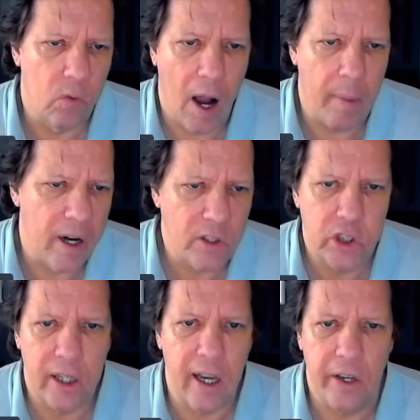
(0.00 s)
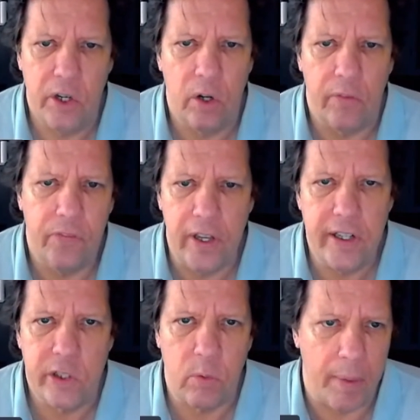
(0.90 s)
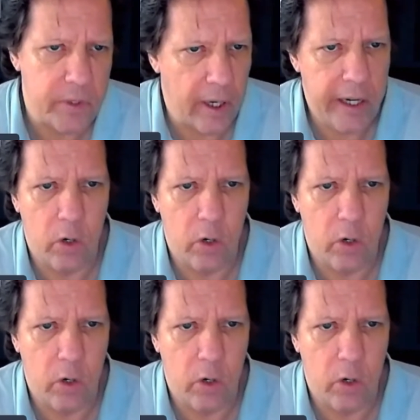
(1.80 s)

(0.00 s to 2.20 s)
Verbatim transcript: Robert, I'll check out your fitness website,